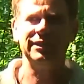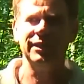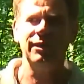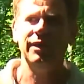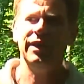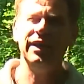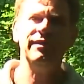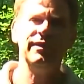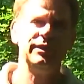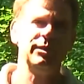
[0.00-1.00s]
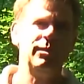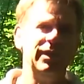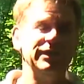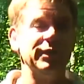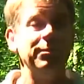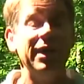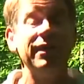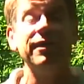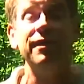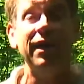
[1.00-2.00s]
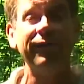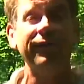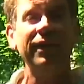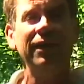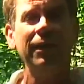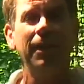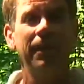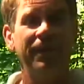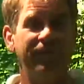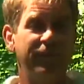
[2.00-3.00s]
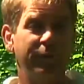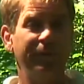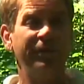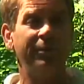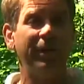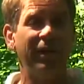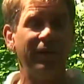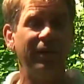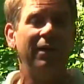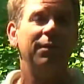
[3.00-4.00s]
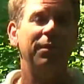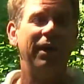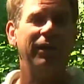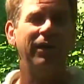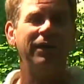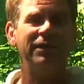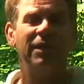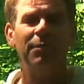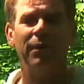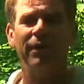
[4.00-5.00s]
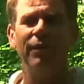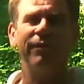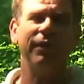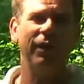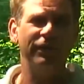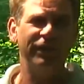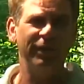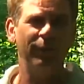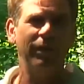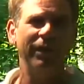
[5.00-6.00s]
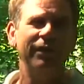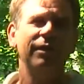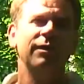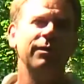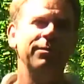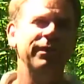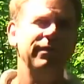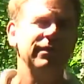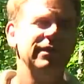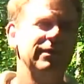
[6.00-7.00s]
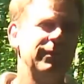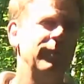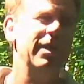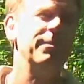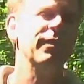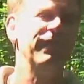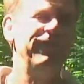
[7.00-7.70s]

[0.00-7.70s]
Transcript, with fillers: So individual ones are better than nothing, individual municipality bylaws, but an overarching one would be way more